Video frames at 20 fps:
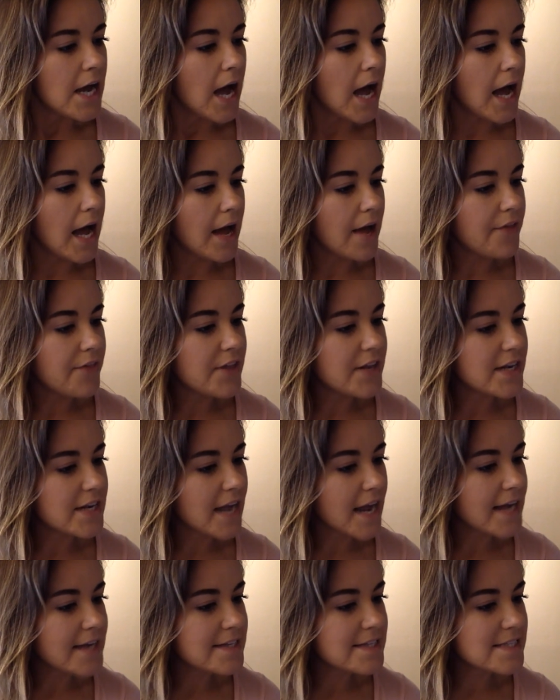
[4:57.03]
The
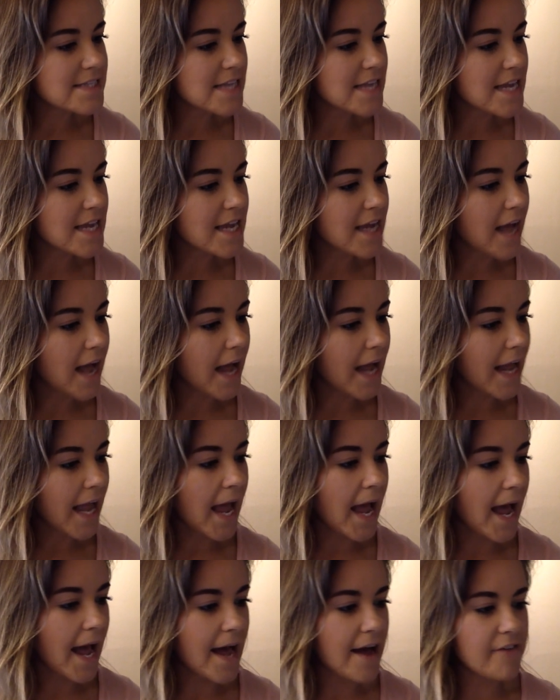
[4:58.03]
next thing I
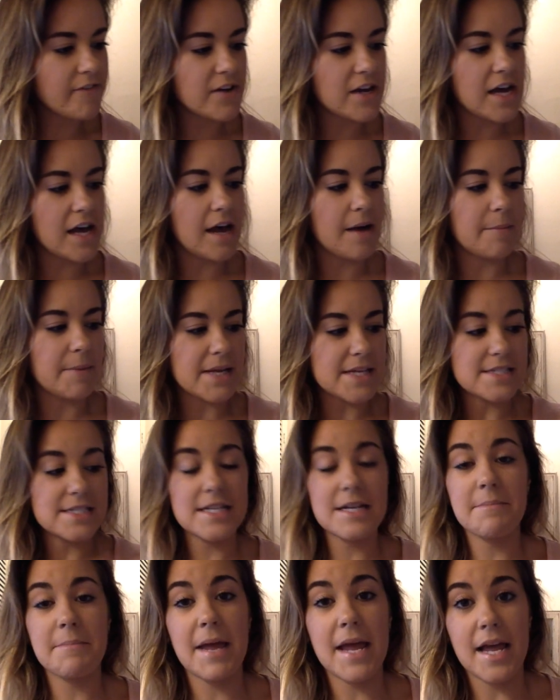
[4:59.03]
have
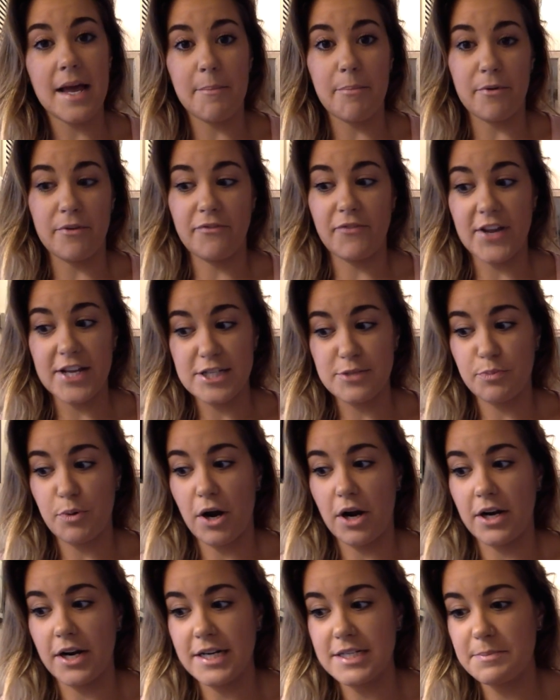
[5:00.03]
isn't a makeup or face
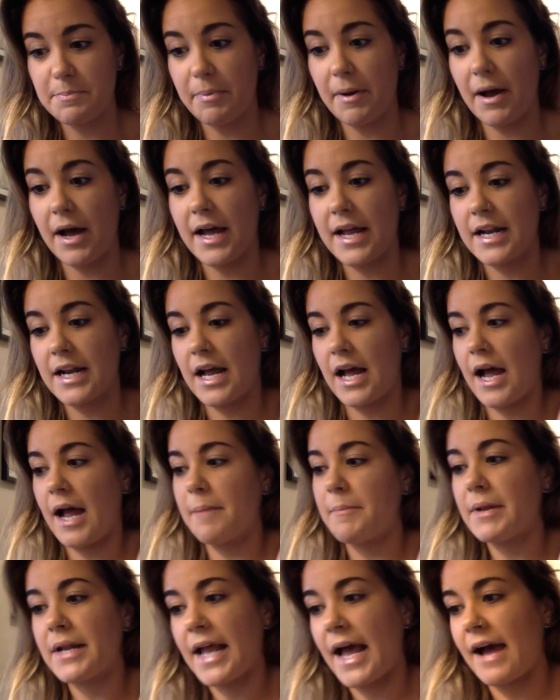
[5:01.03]
product, but
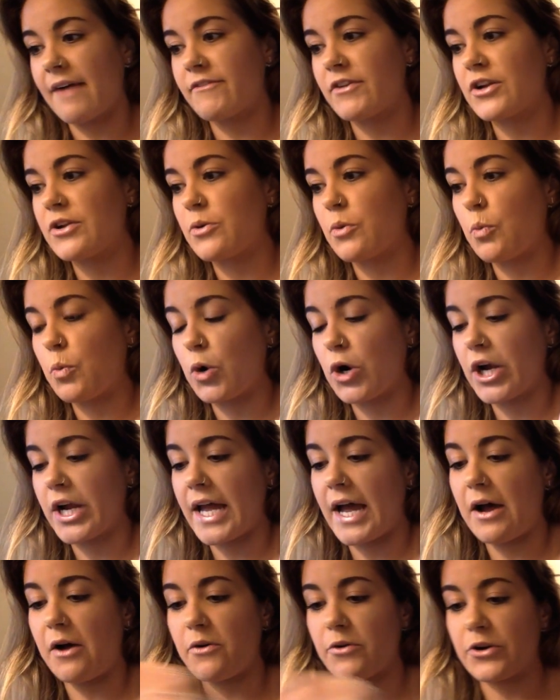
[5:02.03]
I'm an avid
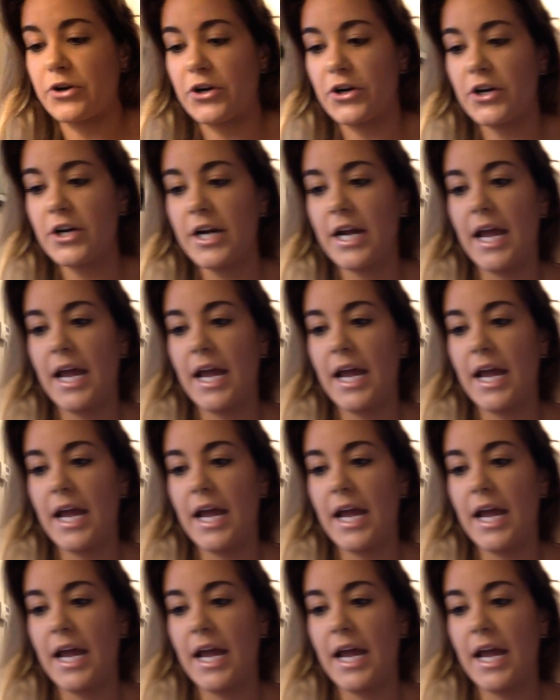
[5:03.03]
workouter,